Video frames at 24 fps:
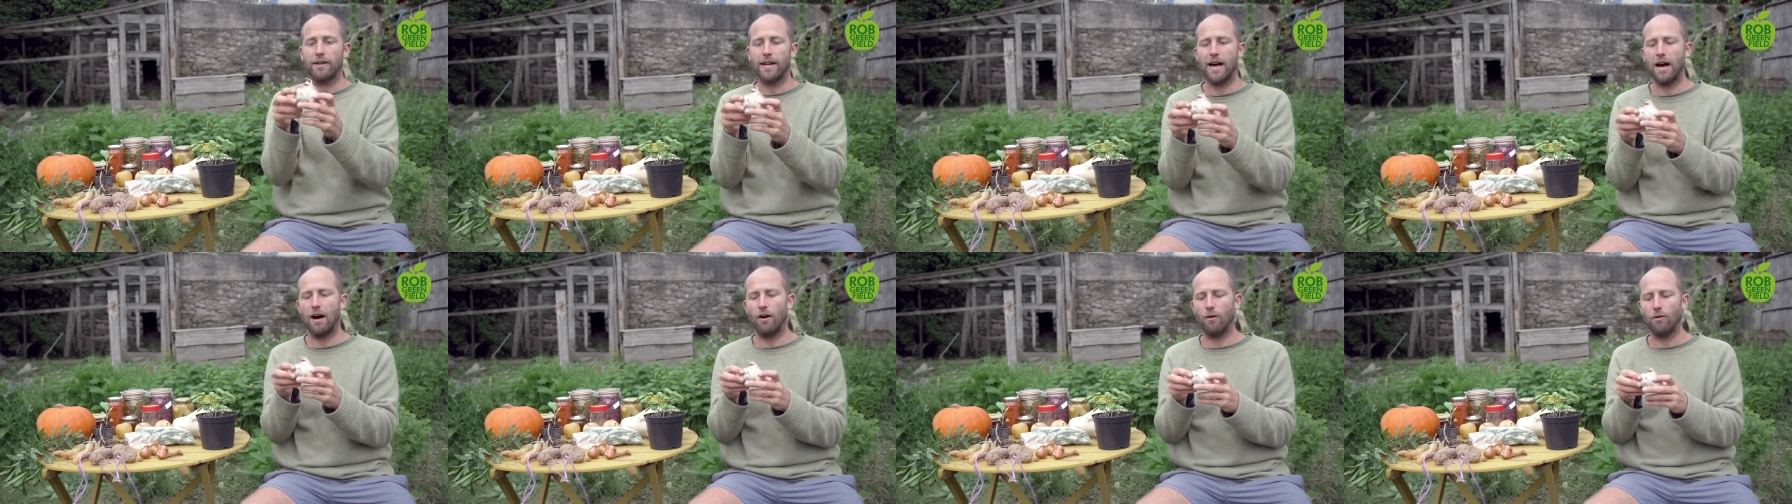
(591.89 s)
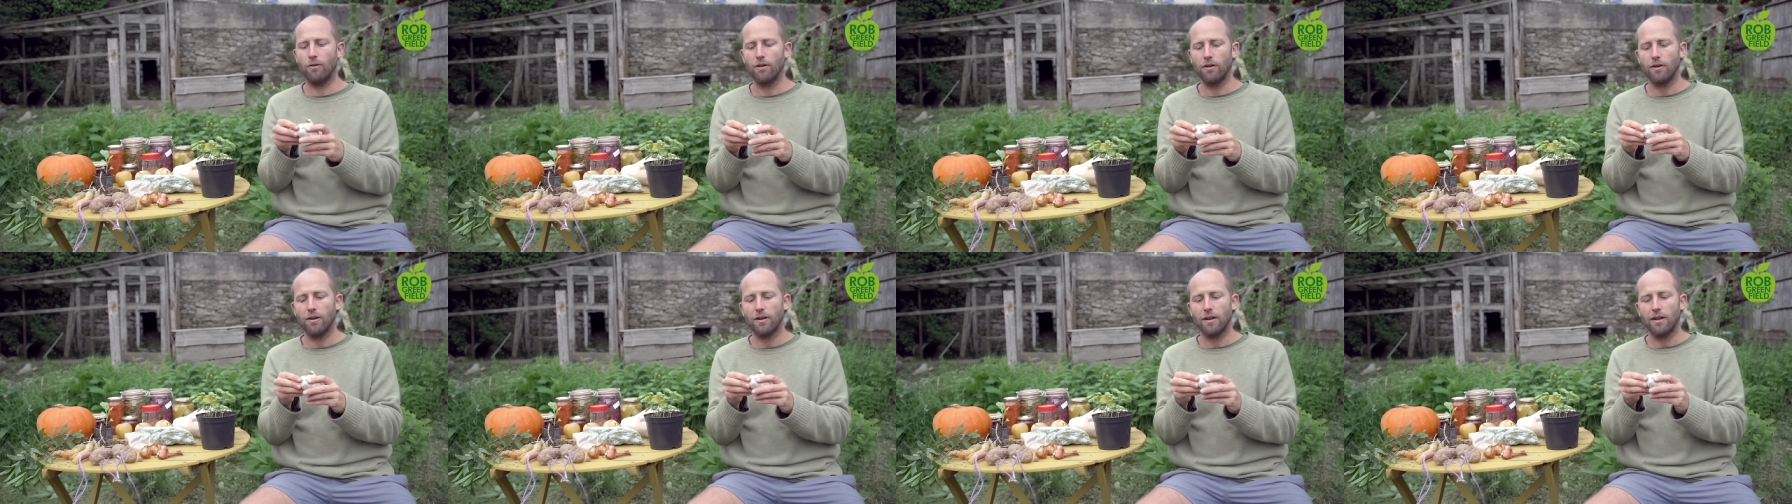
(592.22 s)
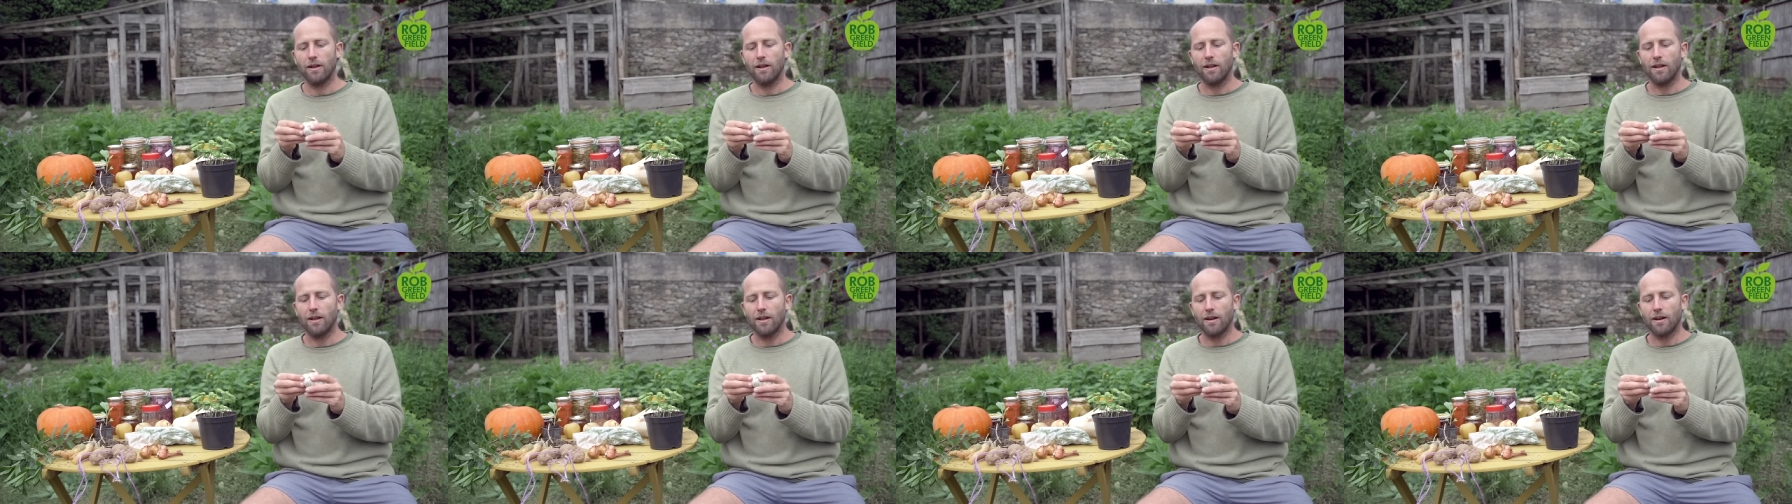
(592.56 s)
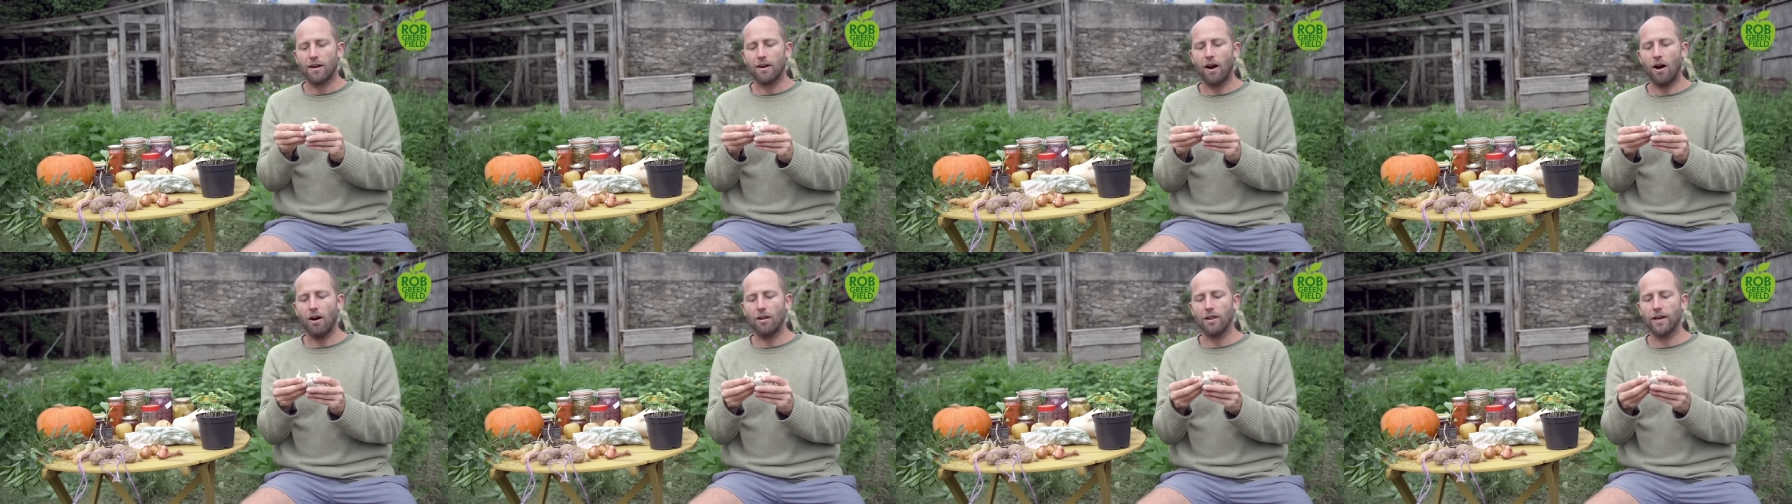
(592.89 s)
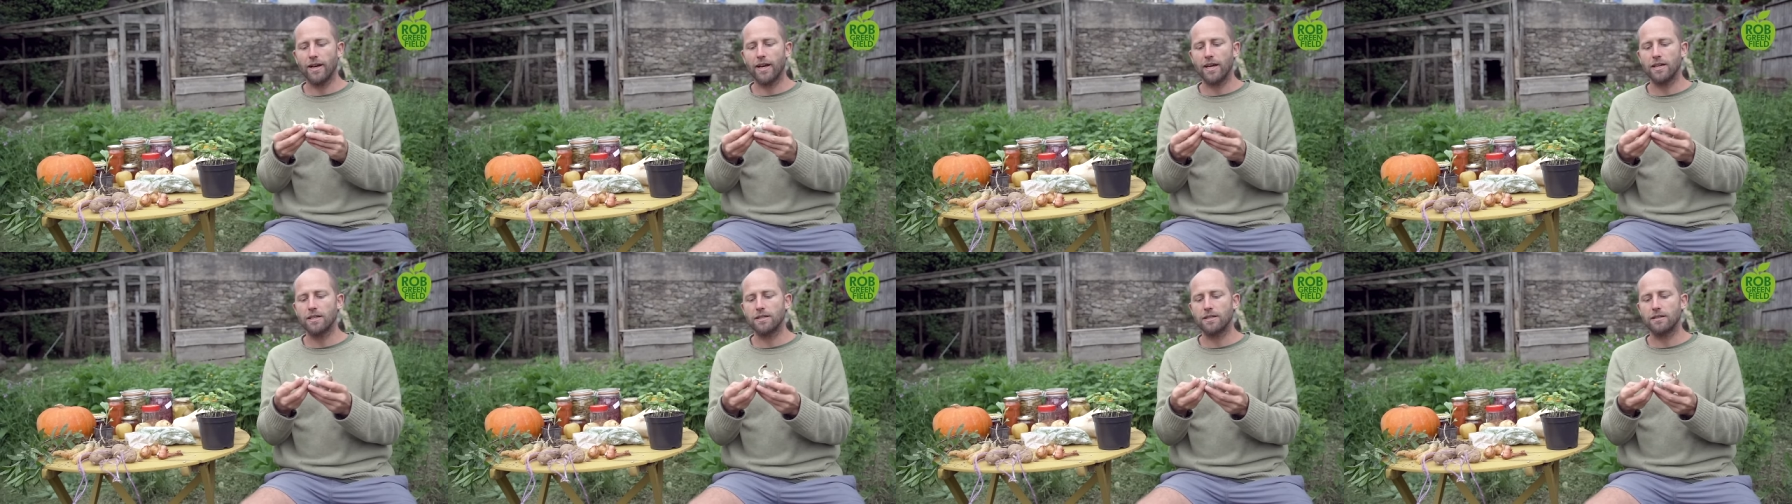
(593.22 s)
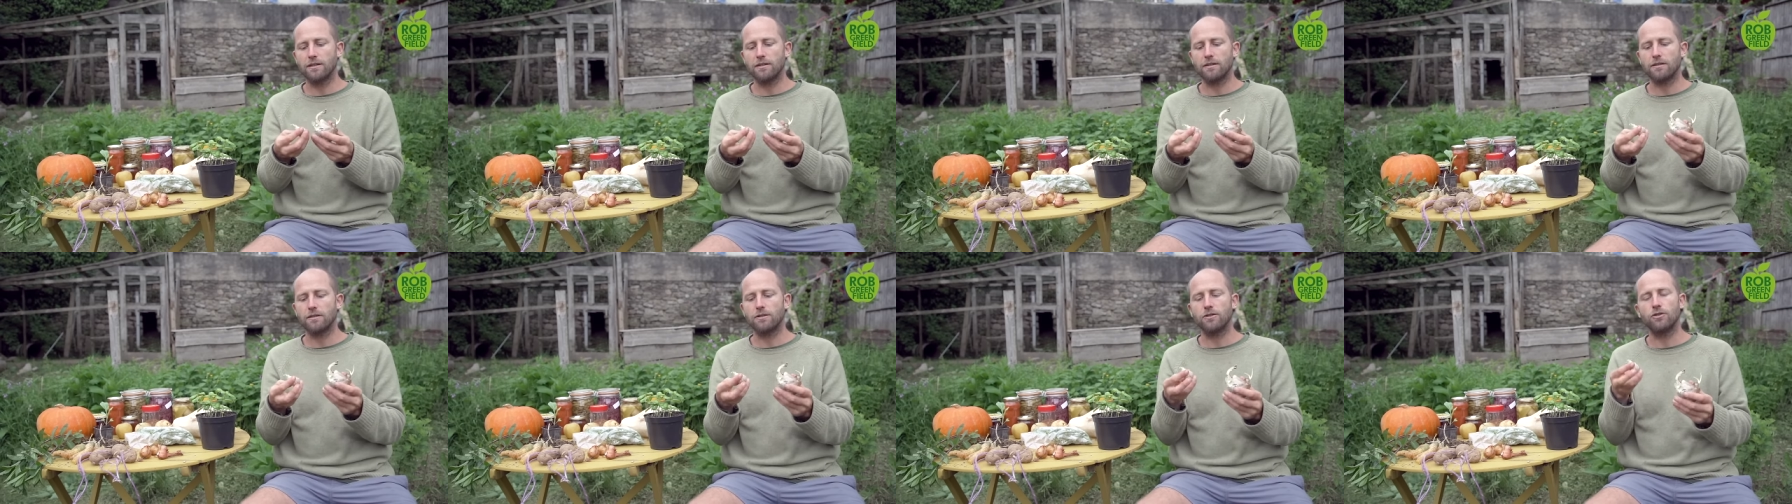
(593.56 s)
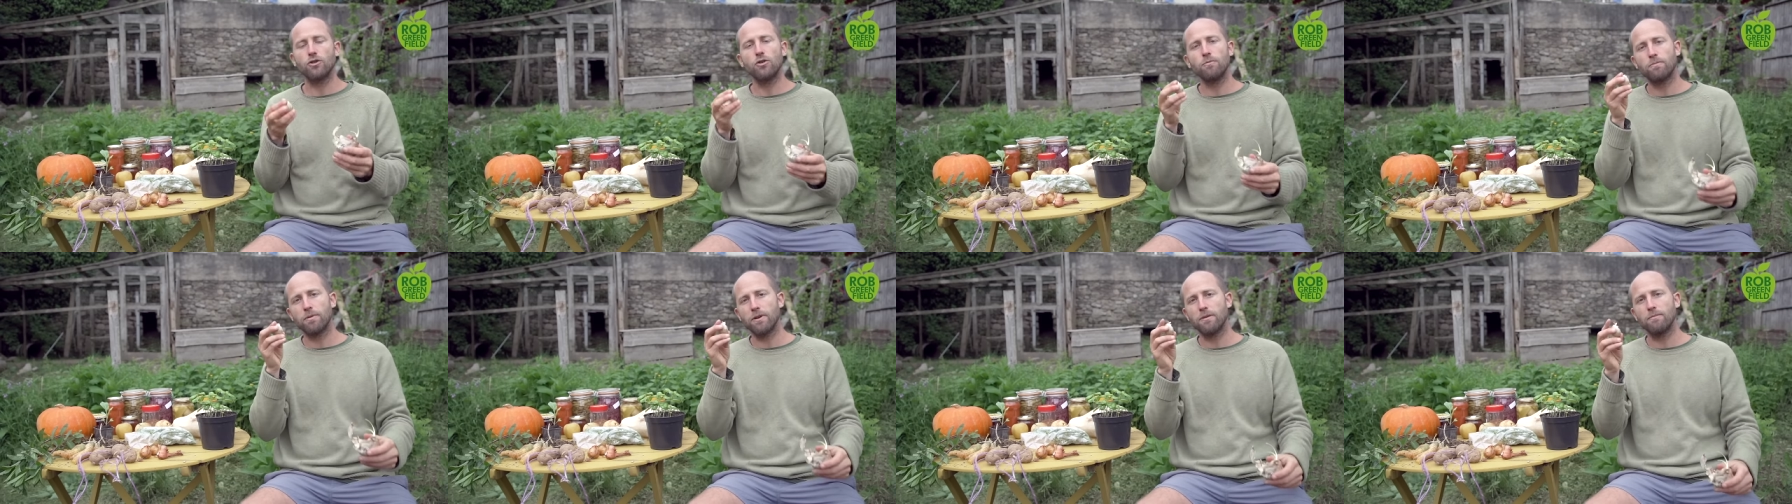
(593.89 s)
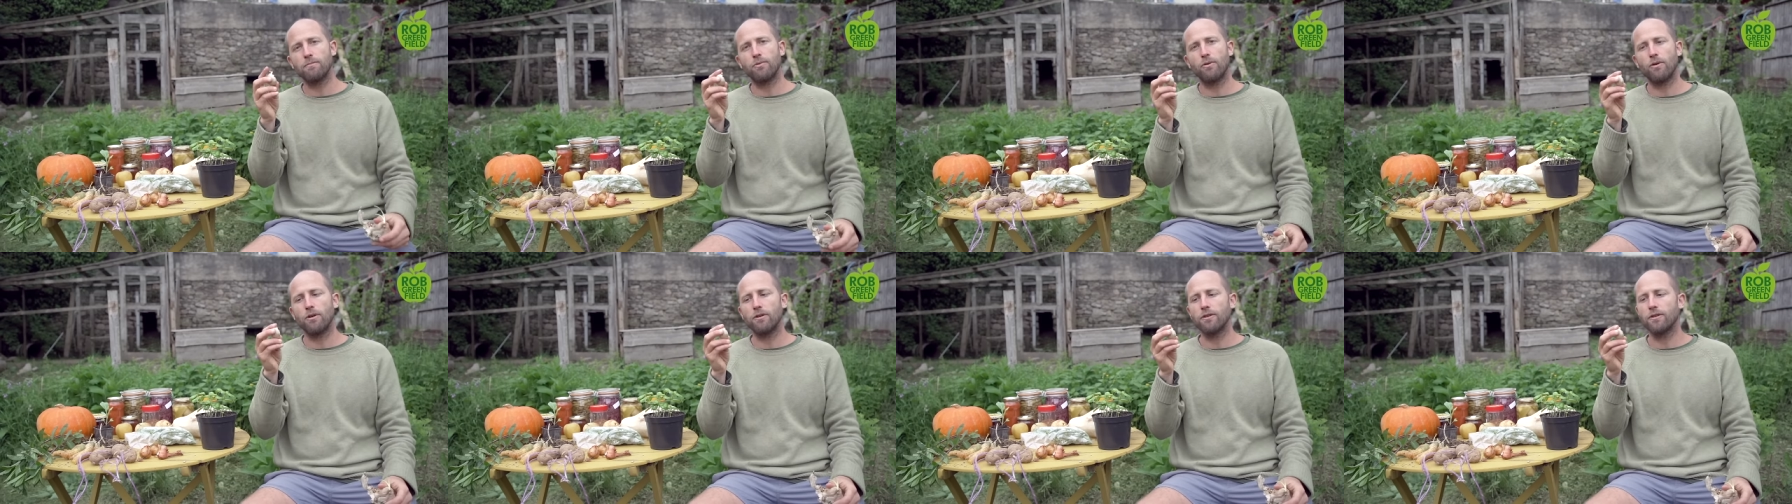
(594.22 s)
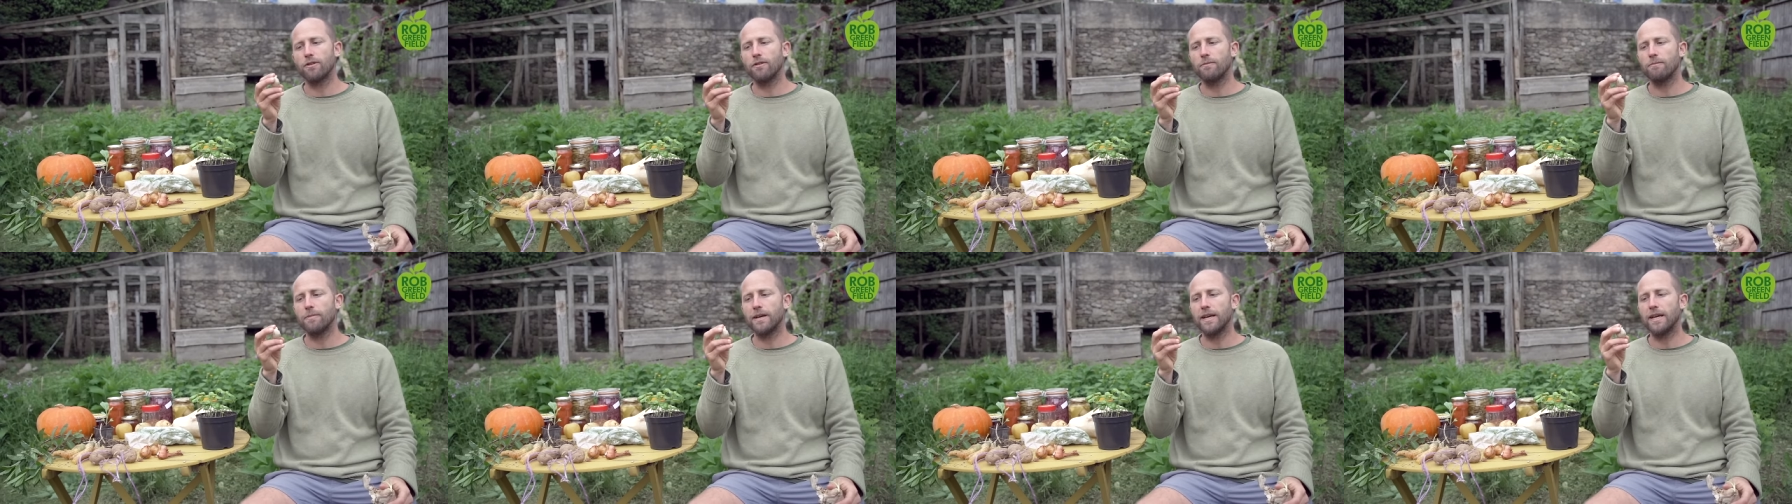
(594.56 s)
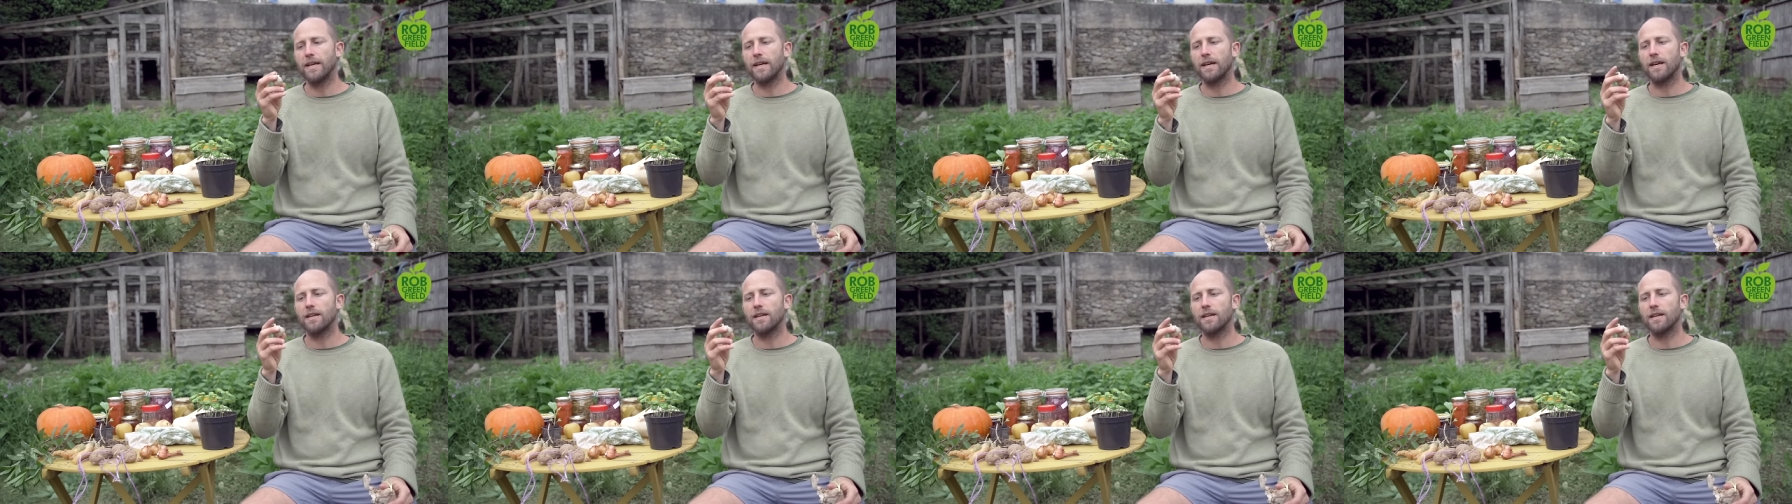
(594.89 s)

Now, garlic is super important to me.